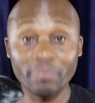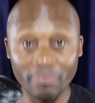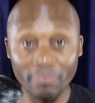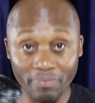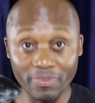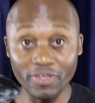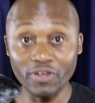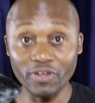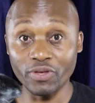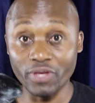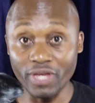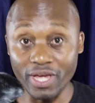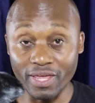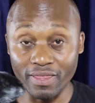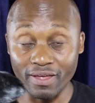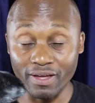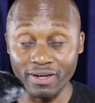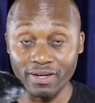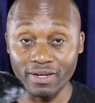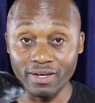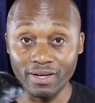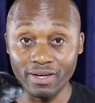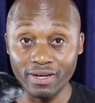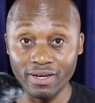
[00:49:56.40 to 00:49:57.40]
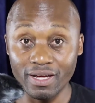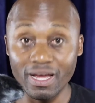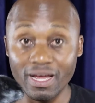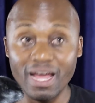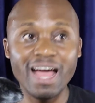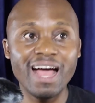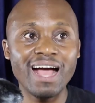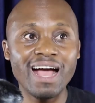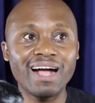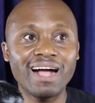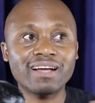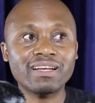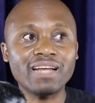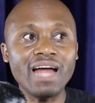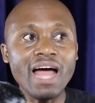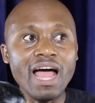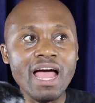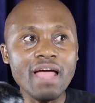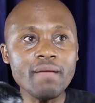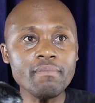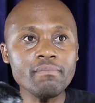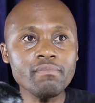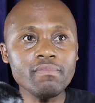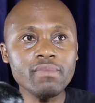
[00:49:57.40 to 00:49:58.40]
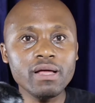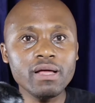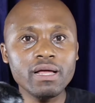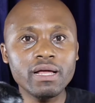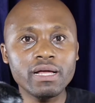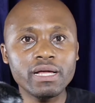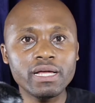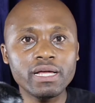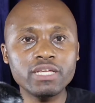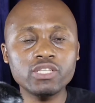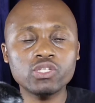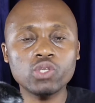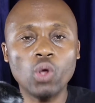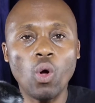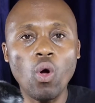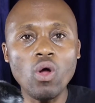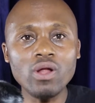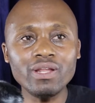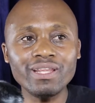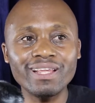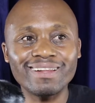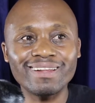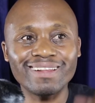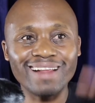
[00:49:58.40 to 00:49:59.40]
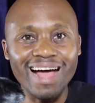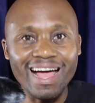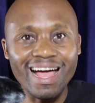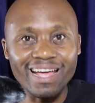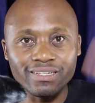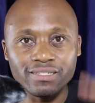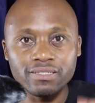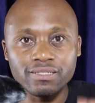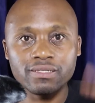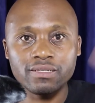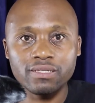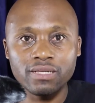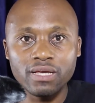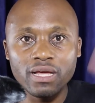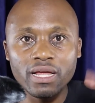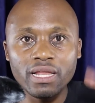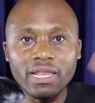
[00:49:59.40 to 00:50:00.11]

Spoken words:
Did you hear that? Crime is on the rise.